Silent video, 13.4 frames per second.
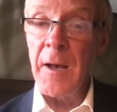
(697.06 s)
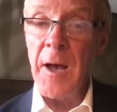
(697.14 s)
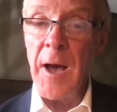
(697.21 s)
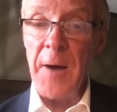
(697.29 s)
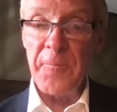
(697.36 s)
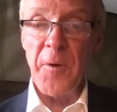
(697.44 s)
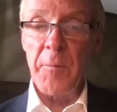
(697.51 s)

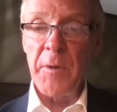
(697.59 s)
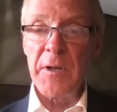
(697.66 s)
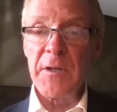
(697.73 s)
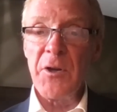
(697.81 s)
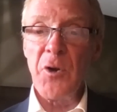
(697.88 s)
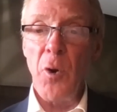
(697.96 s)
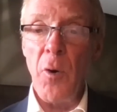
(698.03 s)
and from
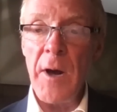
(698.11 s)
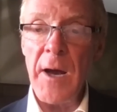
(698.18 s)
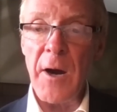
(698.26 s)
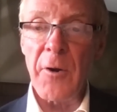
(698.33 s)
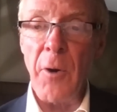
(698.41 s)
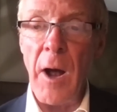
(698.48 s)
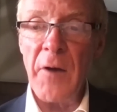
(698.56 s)
Illinois
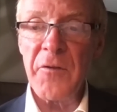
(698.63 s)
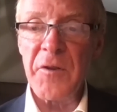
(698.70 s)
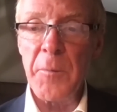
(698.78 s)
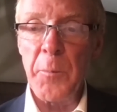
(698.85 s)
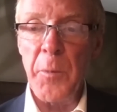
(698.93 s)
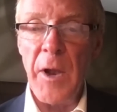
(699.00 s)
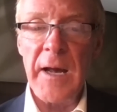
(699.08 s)
across the
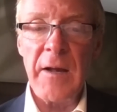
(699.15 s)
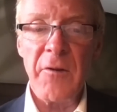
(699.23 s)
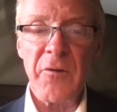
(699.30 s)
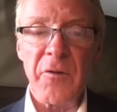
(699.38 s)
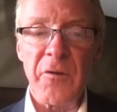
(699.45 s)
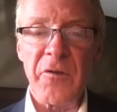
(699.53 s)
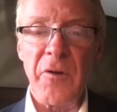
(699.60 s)
plains
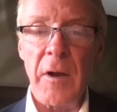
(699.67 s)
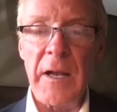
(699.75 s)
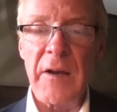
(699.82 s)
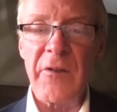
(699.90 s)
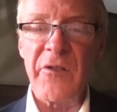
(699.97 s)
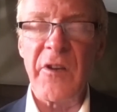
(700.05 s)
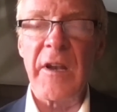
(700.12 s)
to Salt
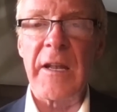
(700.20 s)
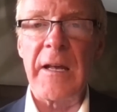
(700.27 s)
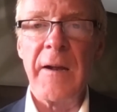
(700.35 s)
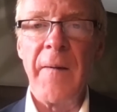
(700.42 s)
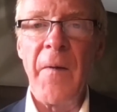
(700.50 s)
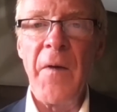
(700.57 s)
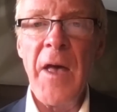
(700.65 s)
Lake
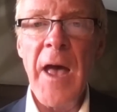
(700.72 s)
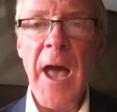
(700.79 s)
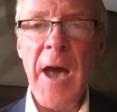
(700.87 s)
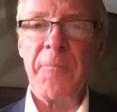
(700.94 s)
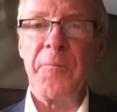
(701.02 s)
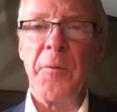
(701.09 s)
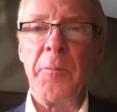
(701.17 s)
City.
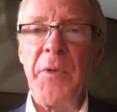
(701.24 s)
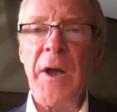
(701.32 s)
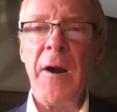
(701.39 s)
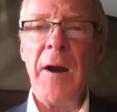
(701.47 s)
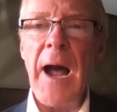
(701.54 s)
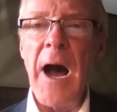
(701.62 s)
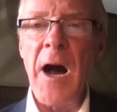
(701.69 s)
And from
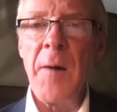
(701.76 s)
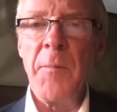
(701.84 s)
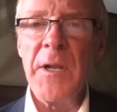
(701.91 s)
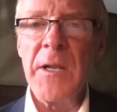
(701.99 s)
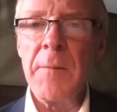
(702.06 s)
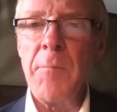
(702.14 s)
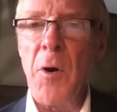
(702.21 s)
there, Alma
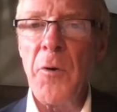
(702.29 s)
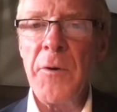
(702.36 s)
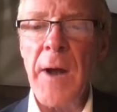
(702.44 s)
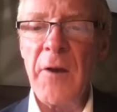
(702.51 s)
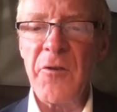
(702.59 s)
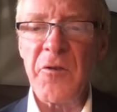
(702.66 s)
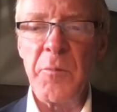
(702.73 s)

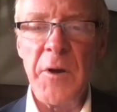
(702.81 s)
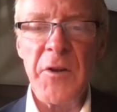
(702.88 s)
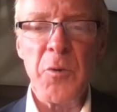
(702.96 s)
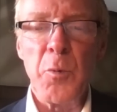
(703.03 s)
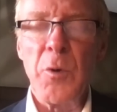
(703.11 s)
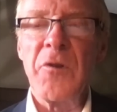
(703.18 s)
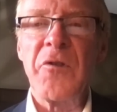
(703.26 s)
Lamoni Smith
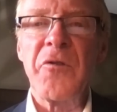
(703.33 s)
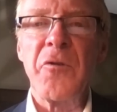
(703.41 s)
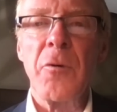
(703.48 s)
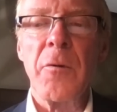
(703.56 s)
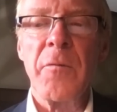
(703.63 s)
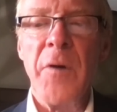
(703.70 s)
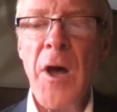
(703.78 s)
would
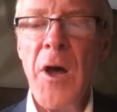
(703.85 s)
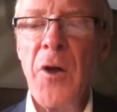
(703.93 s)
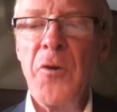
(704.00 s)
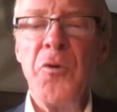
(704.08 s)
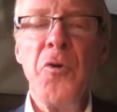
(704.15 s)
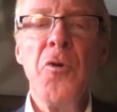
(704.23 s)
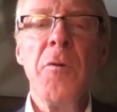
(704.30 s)
serve
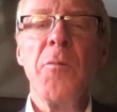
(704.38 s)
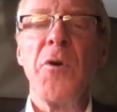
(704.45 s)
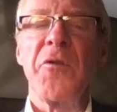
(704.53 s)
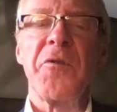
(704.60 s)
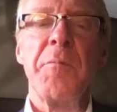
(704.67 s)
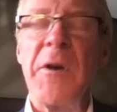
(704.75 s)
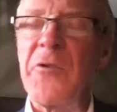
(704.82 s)

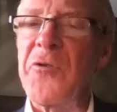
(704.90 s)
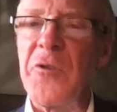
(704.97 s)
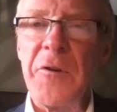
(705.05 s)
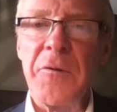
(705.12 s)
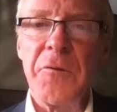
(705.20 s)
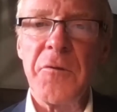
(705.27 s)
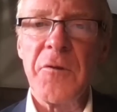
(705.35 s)
numerous
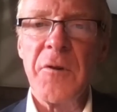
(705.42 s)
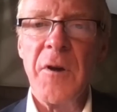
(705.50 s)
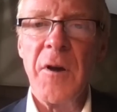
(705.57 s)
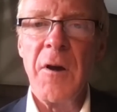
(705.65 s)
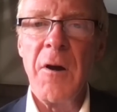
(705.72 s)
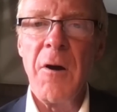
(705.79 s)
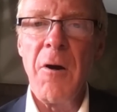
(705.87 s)
missions,
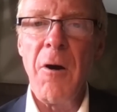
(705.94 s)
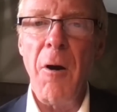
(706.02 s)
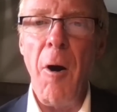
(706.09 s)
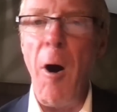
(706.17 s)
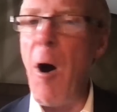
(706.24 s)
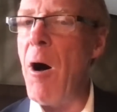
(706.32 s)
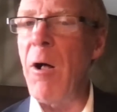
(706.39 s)

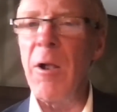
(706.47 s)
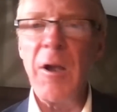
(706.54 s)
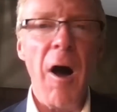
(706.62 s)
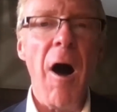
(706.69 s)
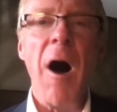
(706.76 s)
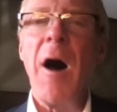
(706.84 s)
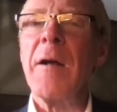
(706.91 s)
all
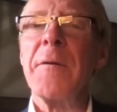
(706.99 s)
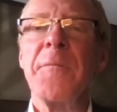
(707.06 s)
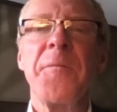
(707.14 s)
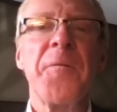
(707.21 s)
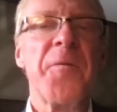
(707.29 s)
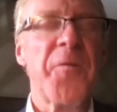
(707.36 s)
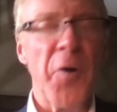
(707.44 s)
on
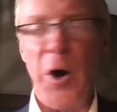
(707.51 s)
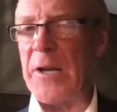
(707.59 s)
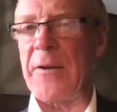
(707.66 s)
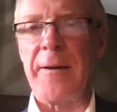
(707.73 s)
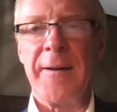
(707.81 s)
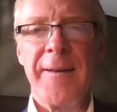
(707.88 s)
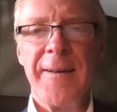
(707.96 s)
foot,
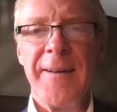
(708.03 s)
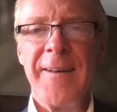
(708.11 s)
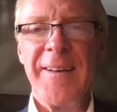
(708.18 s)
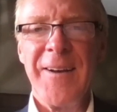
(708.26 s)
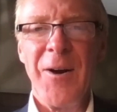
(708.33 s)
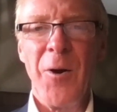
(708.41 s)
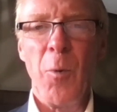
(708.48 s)

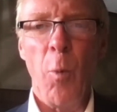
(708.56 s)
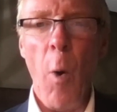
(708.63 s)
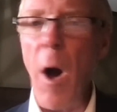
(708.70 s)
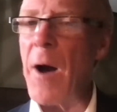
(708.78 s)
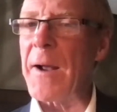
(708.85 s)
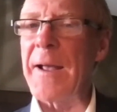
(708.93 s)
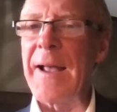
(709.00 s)

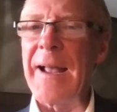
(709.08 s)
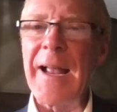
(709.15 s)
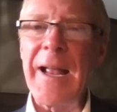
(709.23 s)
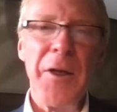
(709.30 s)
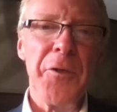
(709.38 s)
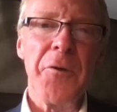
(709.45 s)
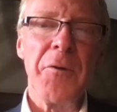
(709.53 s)
walking
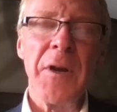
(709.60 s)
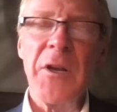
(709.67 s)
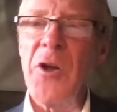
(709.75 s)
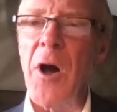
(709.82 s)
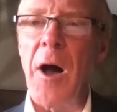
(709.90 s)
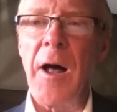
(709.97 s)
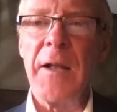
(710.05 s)
hither and
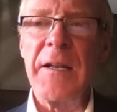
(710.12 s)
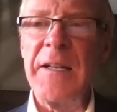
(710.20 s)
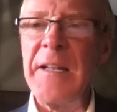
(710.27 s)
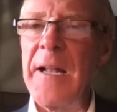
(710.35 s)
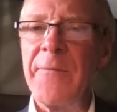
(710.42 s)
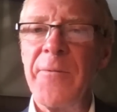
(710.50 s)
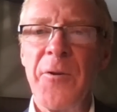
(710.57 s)
yon,
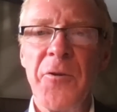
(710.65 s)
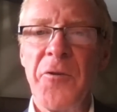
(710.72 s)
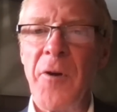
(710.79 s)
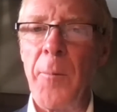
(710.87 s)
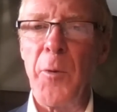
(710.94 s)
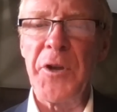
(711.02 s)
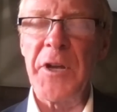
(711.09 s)
never
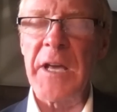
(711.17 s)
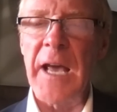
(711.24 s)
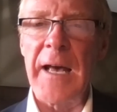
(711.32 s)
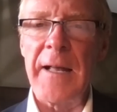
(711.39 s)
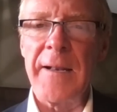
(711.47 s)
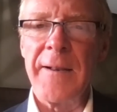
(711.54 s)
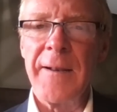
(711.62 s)
troubled
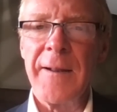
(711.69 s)
again.